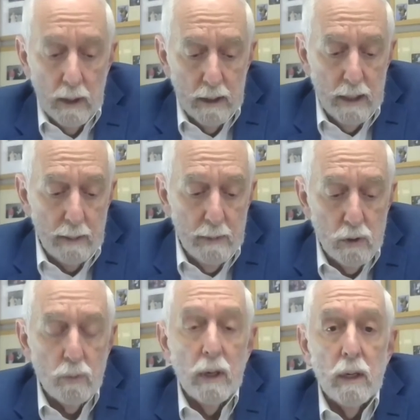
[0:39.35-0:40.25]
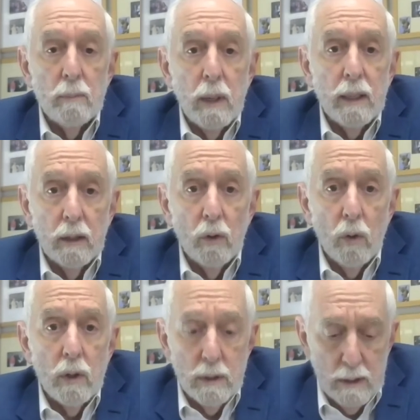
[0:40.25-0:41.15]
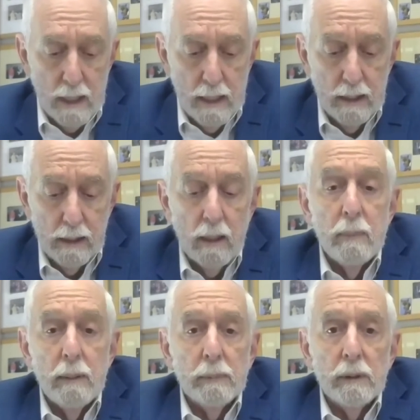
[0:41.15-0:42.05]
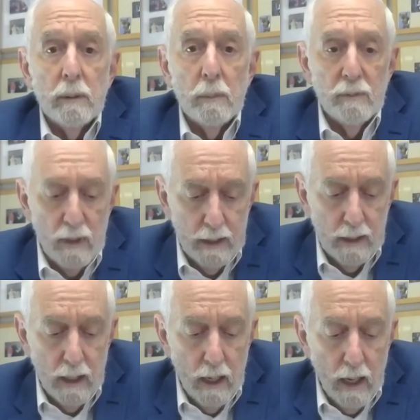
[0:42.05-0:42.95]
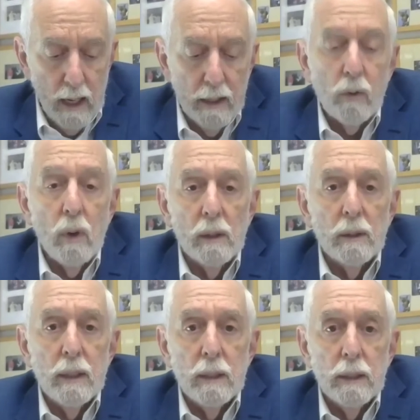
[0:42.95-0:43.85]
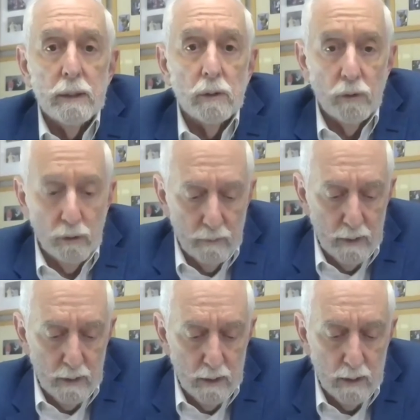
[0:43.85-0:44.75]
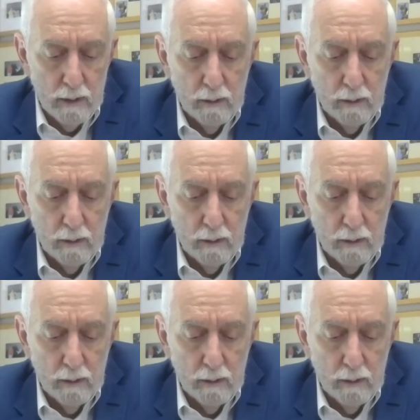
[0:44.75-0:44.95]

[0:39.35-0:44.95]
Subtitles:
demonstrated by a long-standing commitment to providing high-quality legal services.